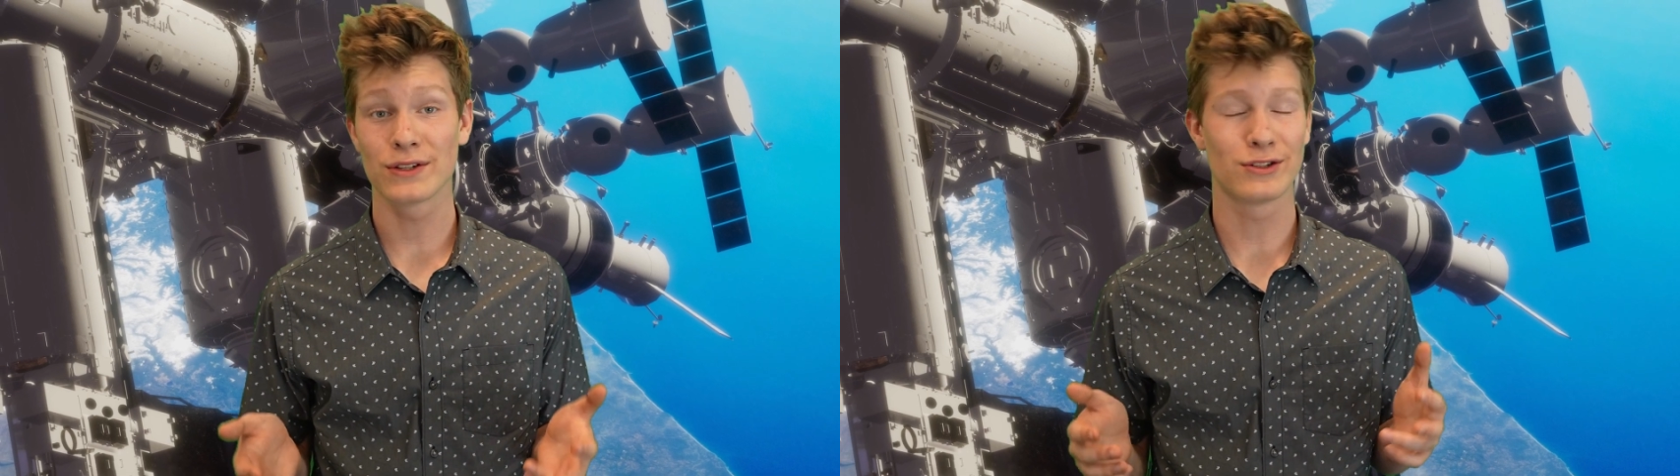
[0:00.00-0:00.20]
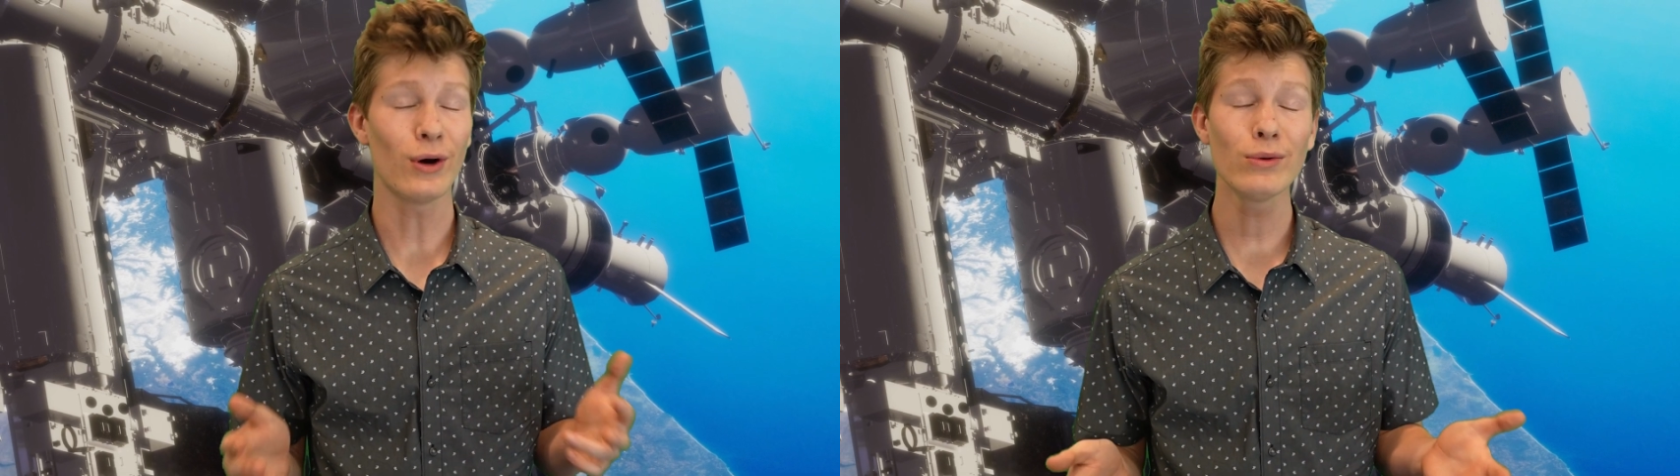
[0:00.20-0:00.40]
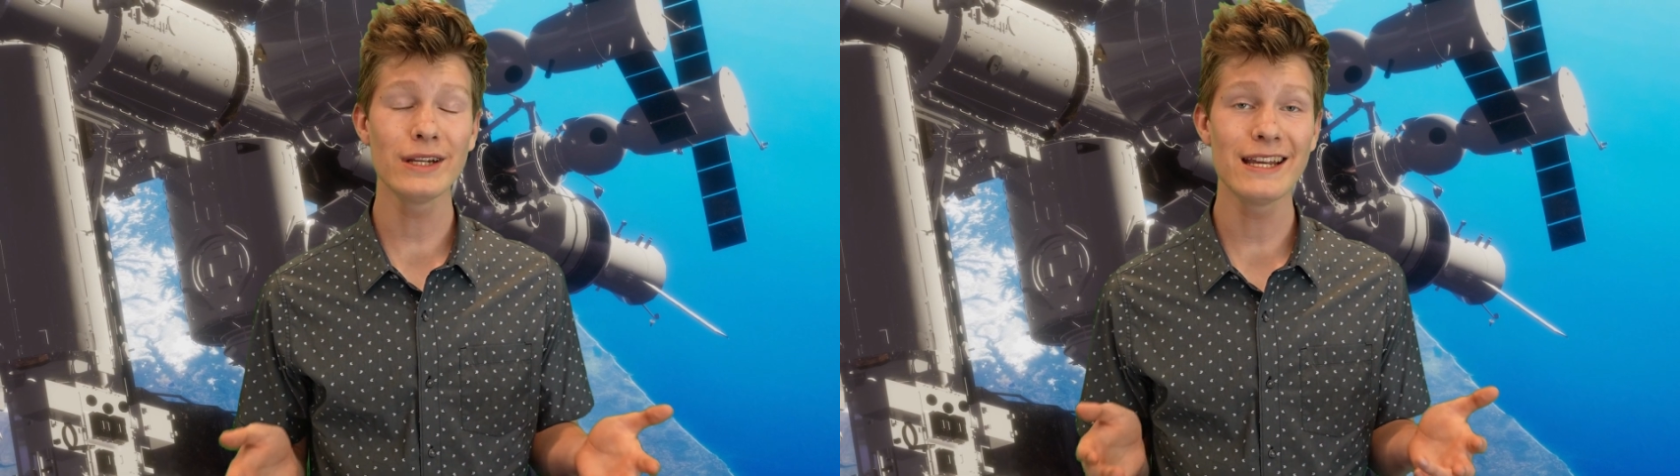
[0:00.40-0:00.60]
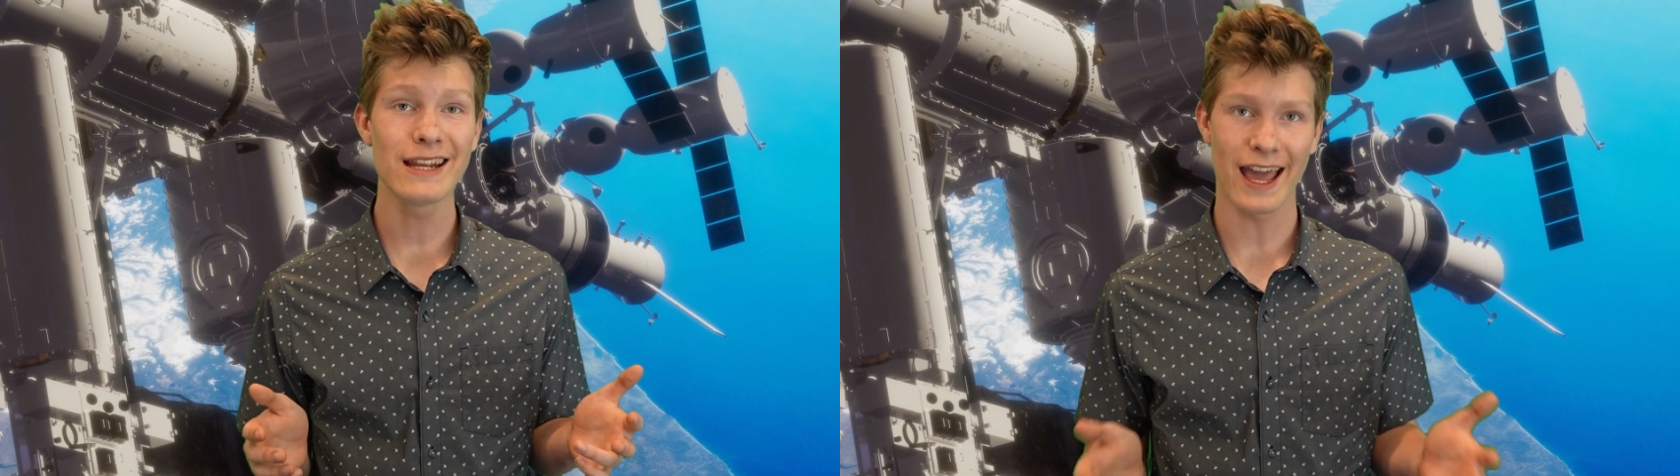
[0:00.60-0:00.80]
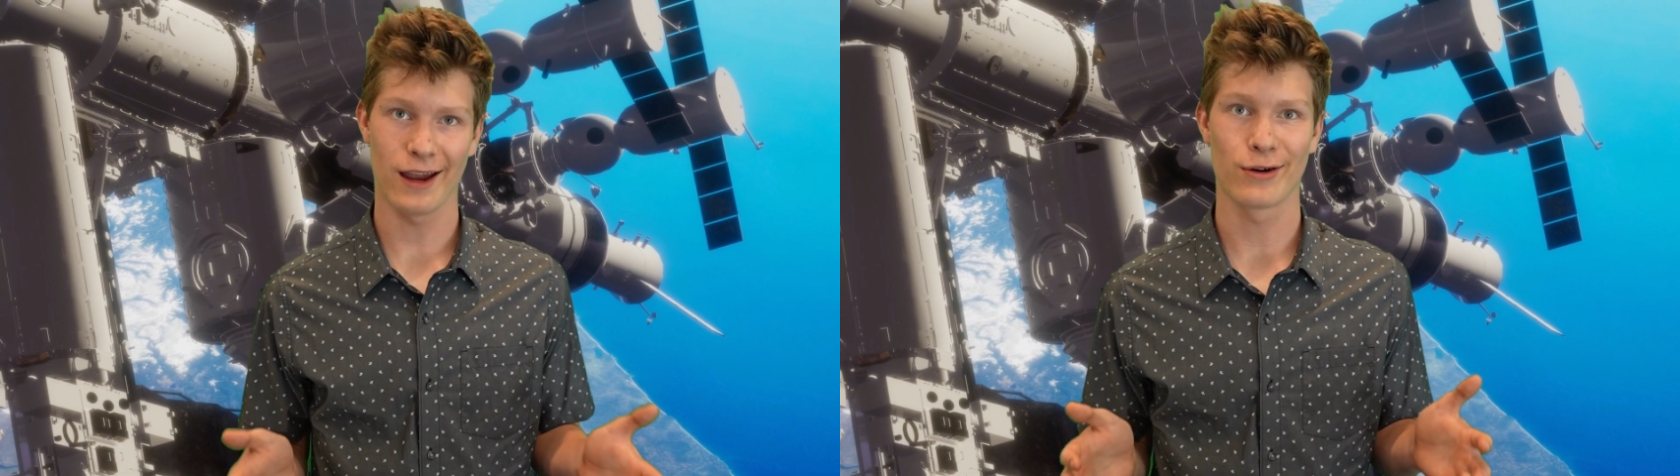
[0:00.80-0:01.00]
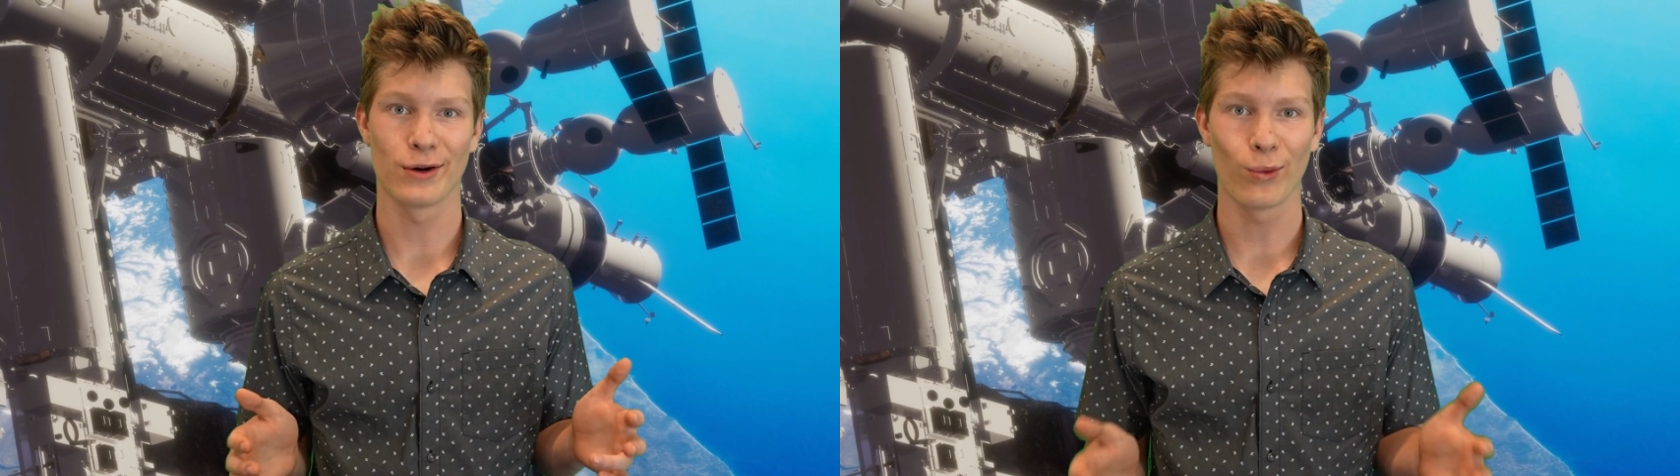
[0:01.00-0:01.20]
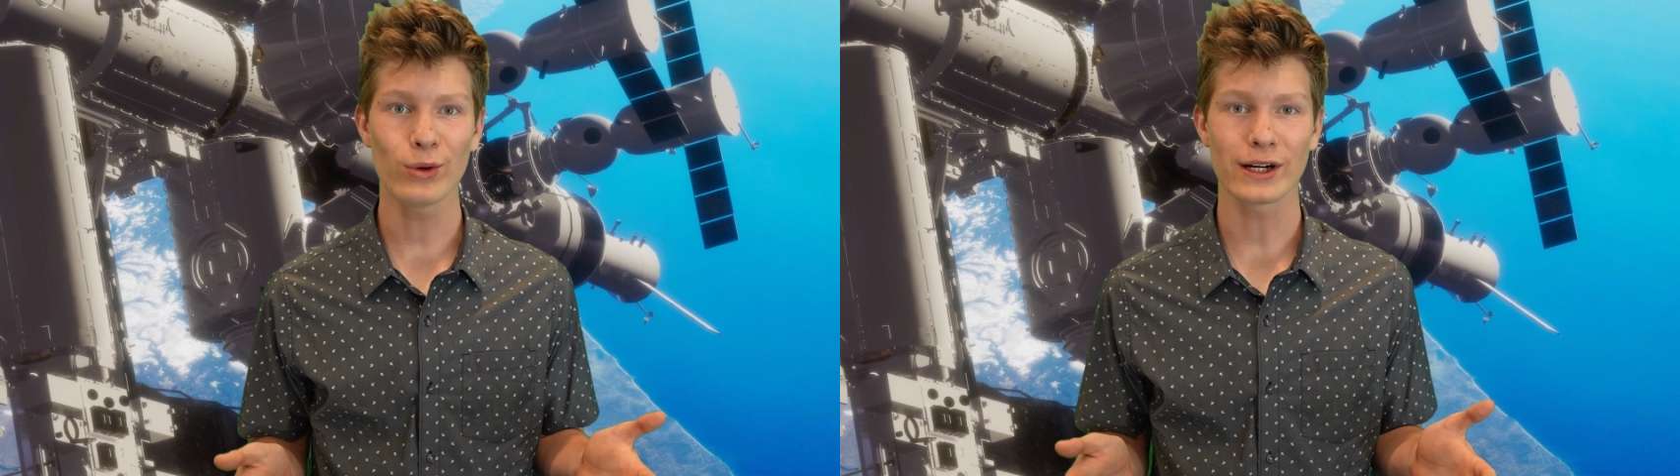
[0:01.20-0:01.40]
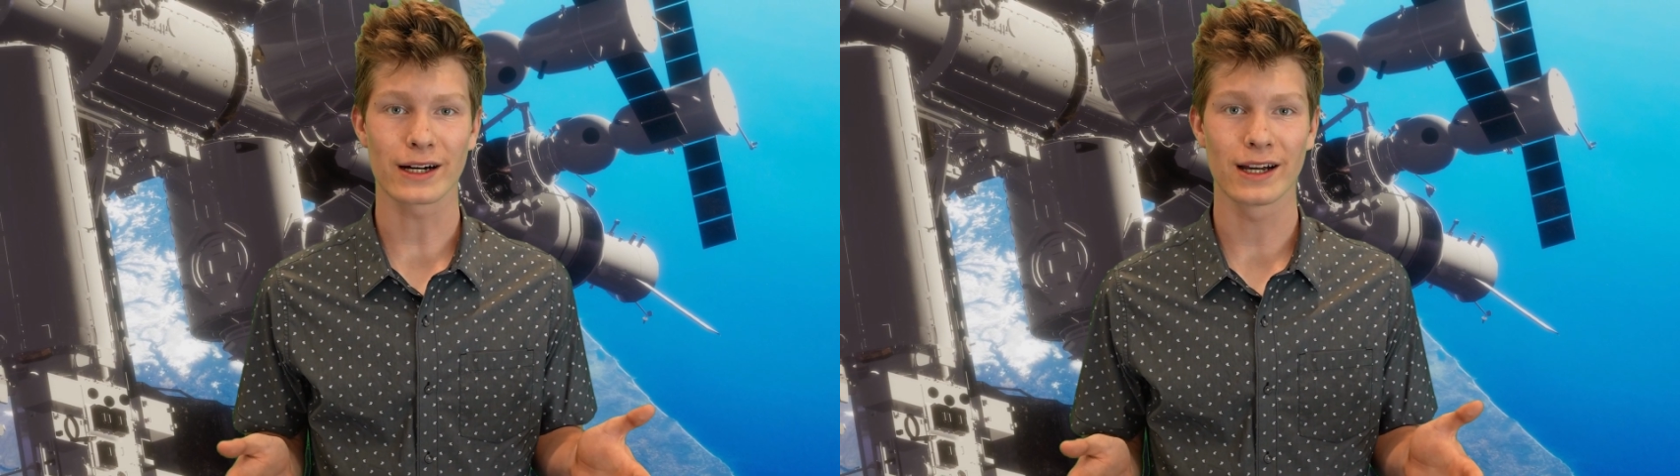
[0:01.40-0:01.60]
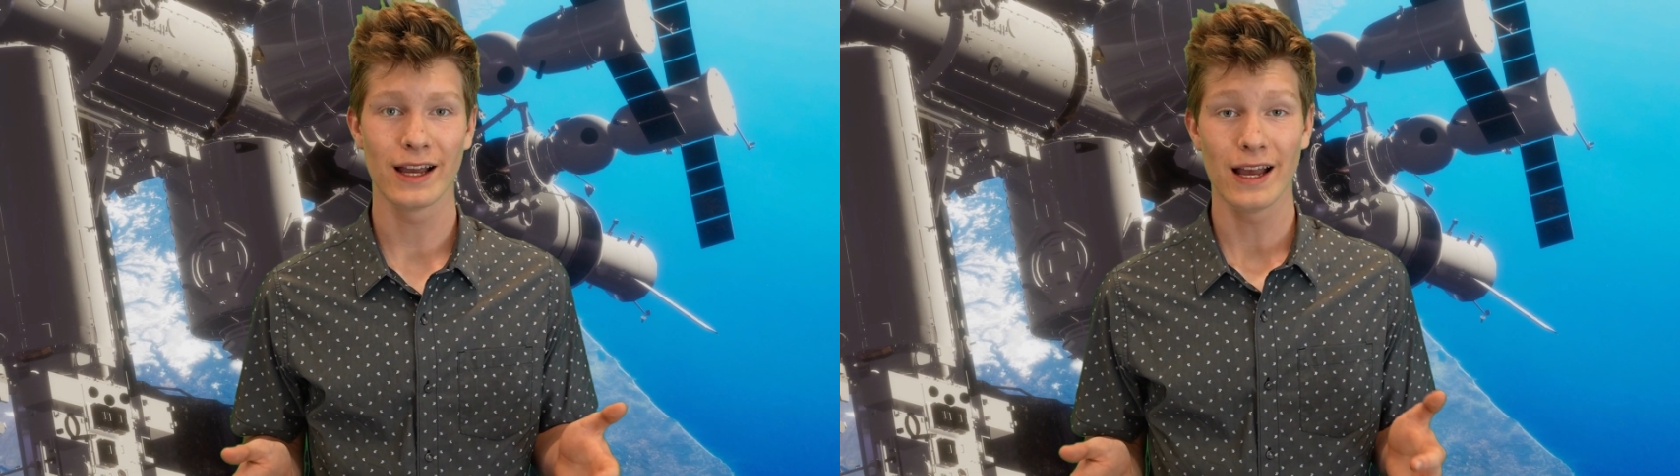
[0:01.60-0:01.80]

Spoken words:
don't need air to work,